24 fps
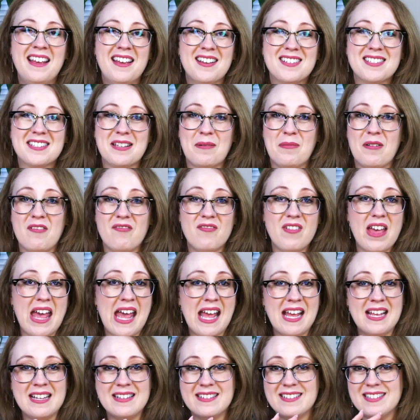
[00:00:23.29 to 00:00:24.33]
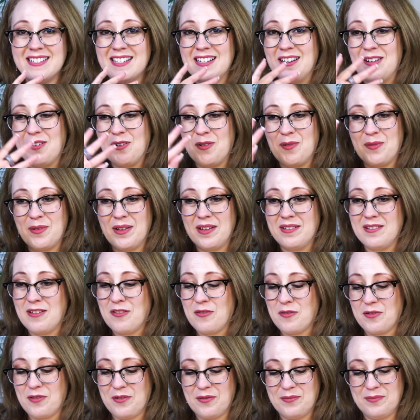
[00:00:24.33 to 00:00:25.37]
Some event, you know,
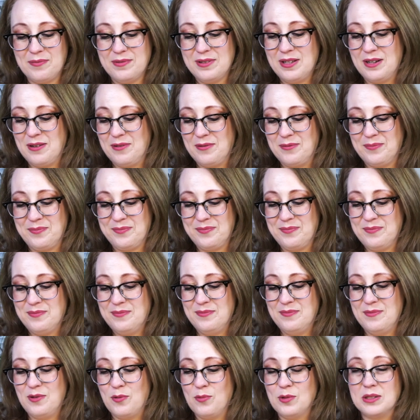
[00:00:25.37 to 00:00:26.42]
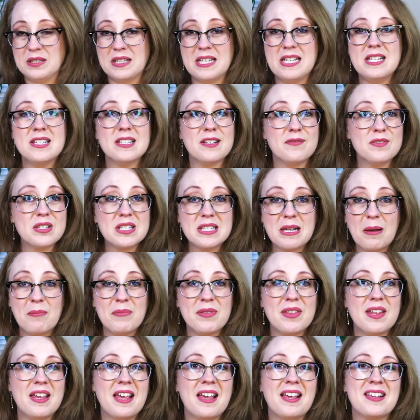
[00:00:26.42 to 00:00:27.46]
another, you know, release of
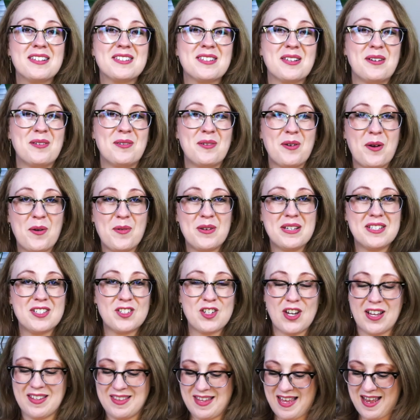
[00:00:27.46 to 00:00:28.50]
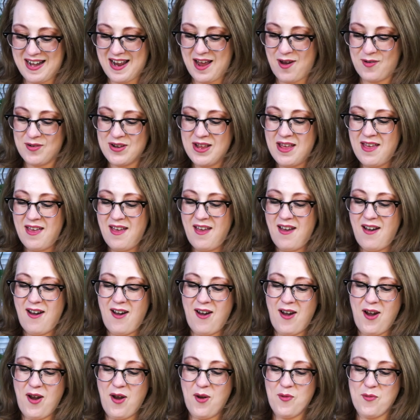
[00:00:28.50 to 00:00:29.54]
something. So always check that out.
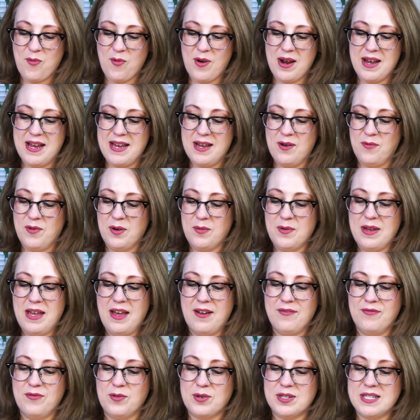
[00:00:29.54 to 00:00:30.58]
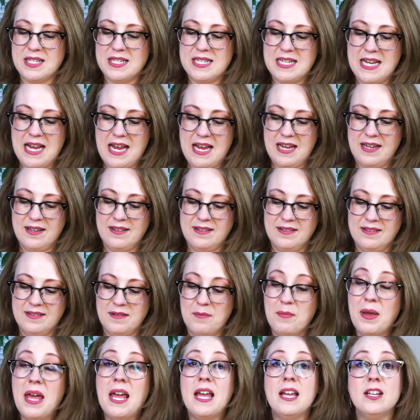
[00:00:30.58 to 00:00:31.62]
All right, what do we have for today?
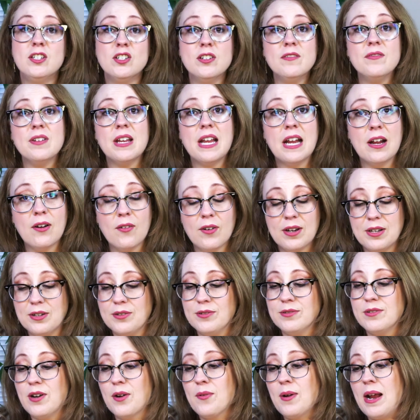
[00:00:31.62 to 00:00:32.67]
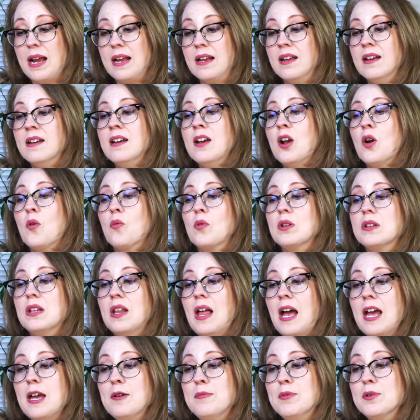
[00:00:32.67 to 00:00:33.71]
Page of Ariel. All right.
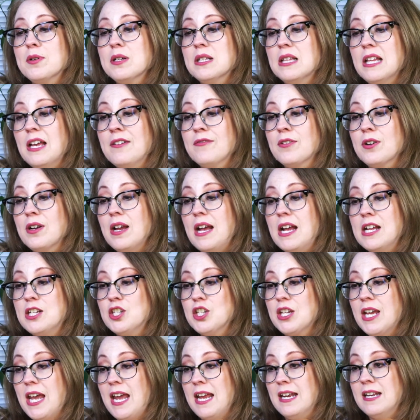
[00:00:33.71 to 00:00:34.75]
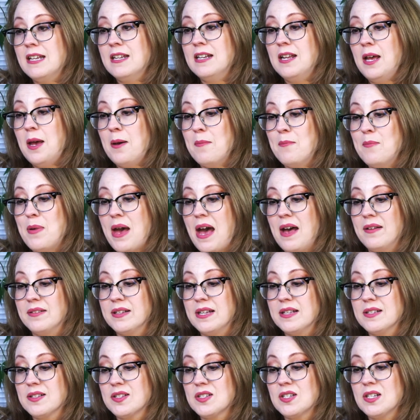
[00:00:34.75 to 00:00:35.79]
Reliable, clever, educated,
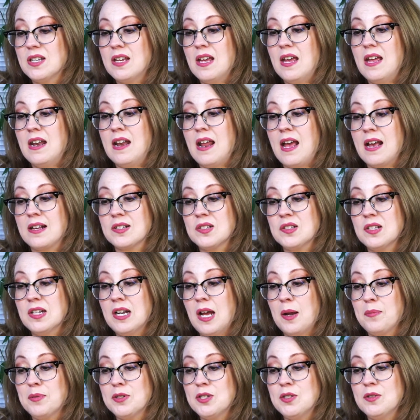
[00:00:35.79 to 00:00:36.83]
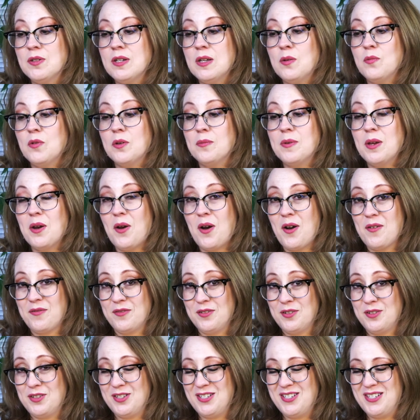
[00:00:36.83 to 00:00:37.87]
balanced. An excellent opportunity will be
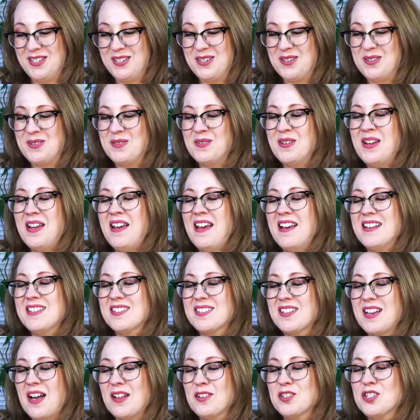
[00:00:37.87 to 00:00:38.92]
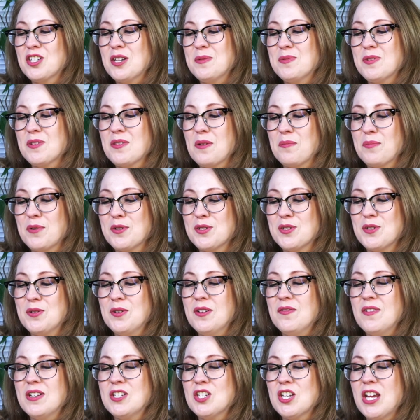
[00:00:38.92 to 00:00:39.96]
offered to you. Scholarships are the pursuit
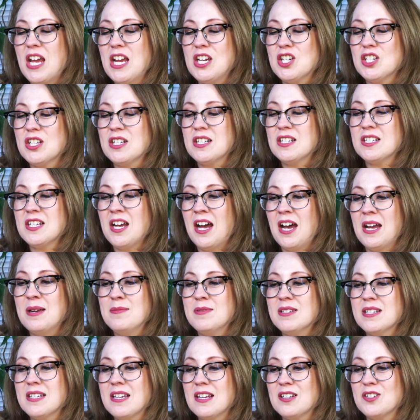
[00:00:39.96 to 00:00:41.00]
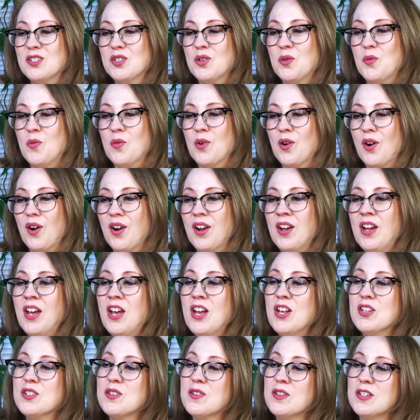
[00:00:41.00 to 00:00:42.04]
of education, time to get to work.
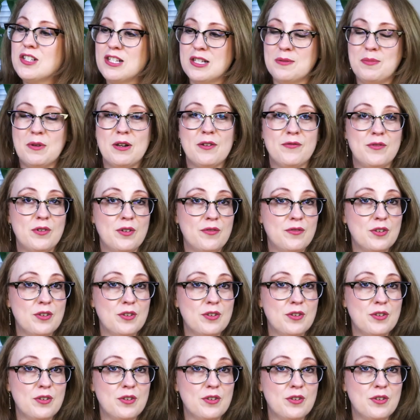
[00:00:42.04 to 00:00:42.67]
So this is beautiful.